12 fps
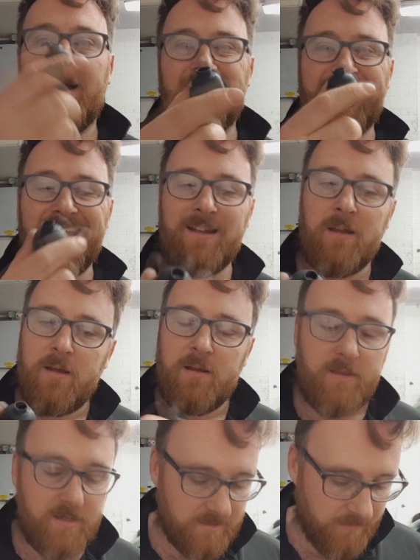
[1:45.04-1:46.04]
Again,
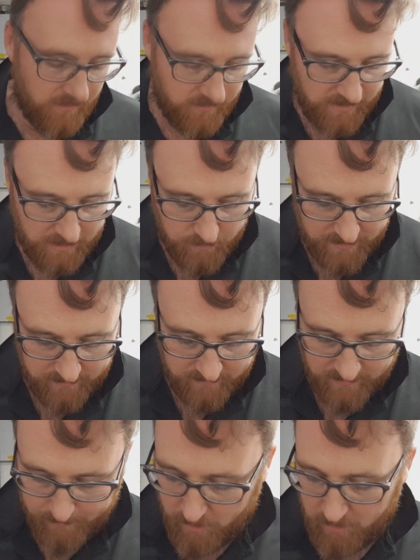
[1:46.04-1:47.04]
these are about
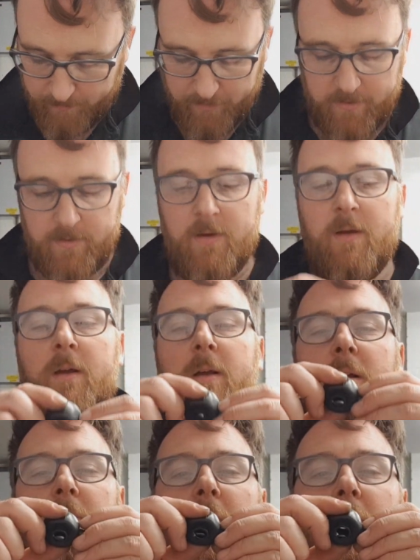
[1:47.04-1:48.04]
£3 a pop.
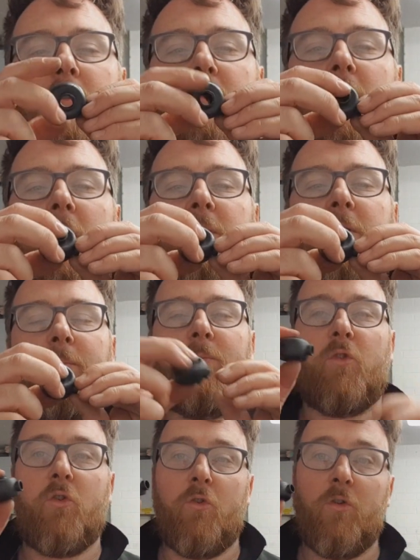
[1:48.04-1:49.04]
They're custom
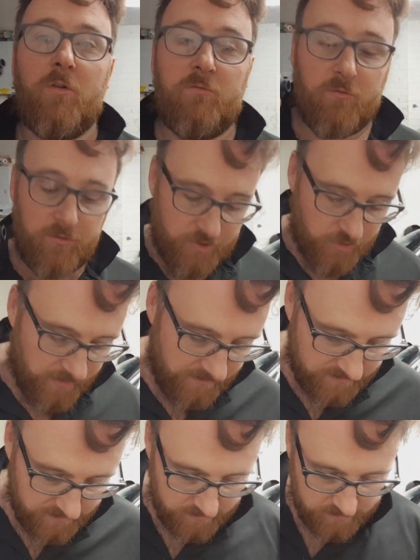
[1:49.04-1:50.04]
to rose
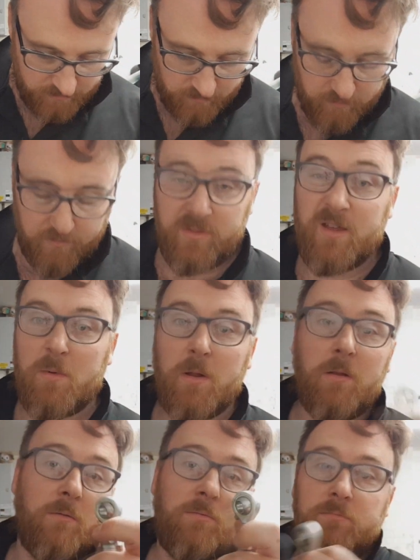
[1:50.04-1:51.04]
joints, so they
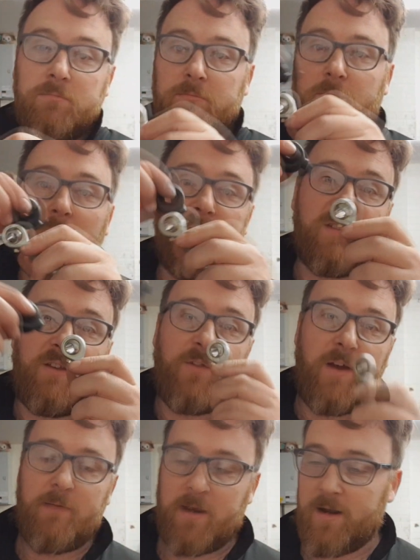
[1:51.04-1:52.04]
will obviously
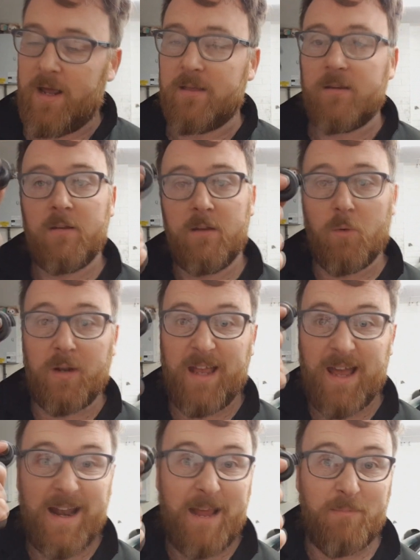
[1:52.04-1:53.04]
fit correct. You want to
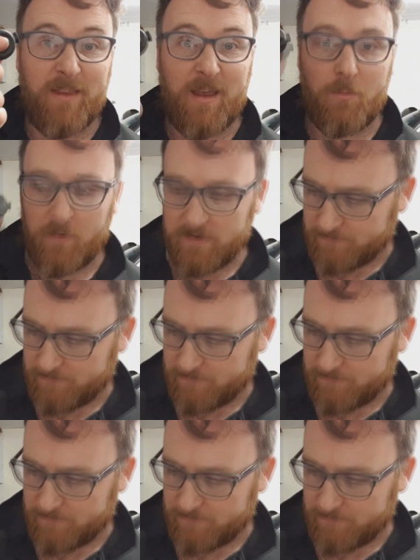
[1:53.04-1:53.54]
get an M10 one